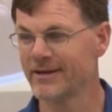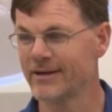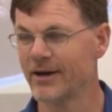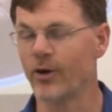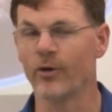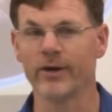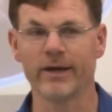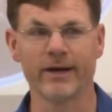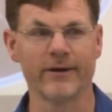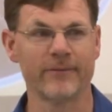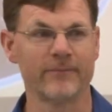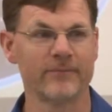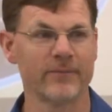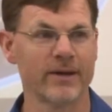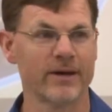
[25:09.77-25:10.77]
Oh yeah,
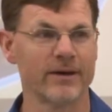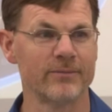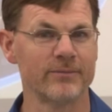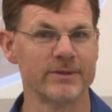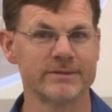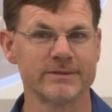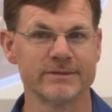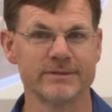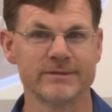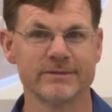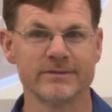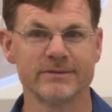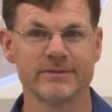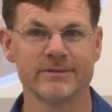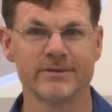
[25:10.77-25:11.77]
uh, Missus
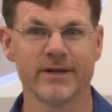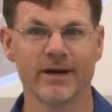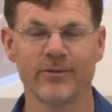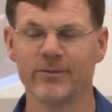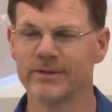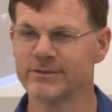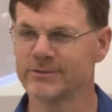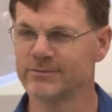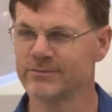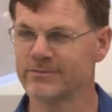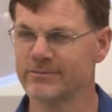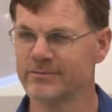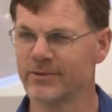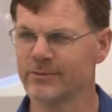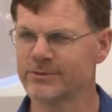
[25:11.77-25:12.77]
Yeah, Miss.
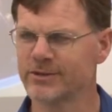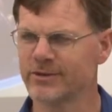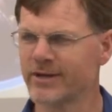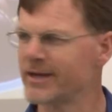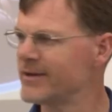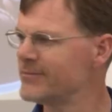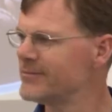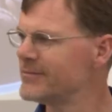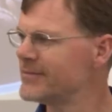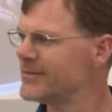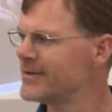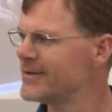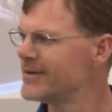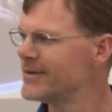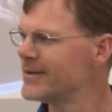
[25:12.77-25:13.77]
What was her name?
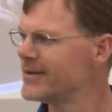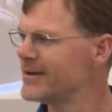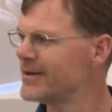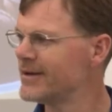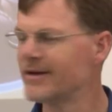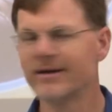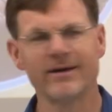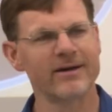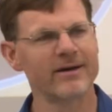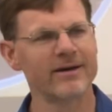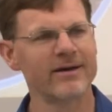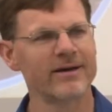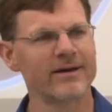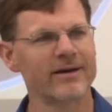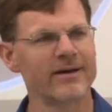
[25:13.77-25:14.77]

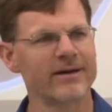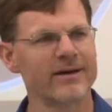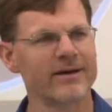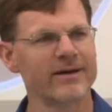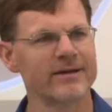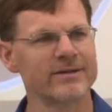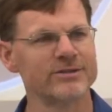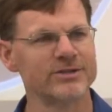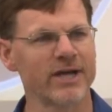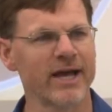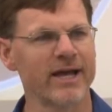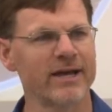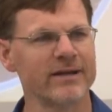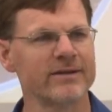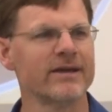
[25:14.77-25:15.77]
Jane.
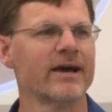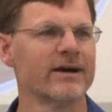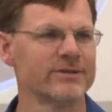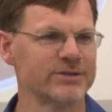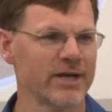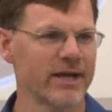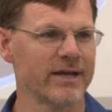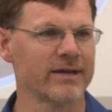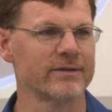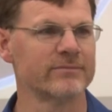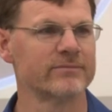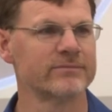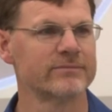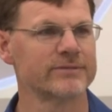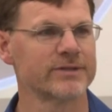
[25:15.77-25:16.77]
Jane. Yeah, Jane
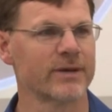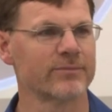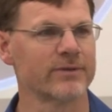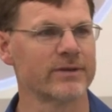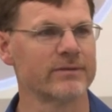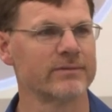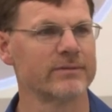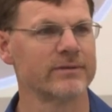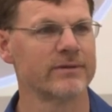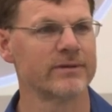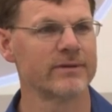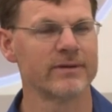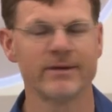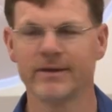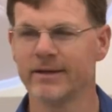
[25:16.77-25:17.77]
something. Miss Jane,
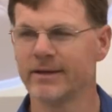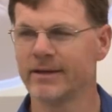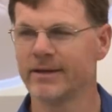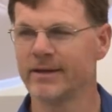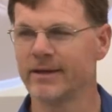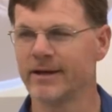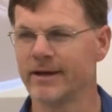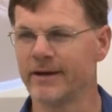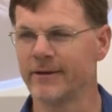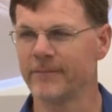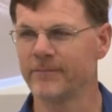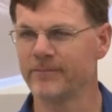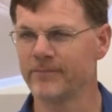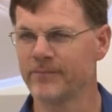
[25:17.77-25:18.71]
is that her? Yeah.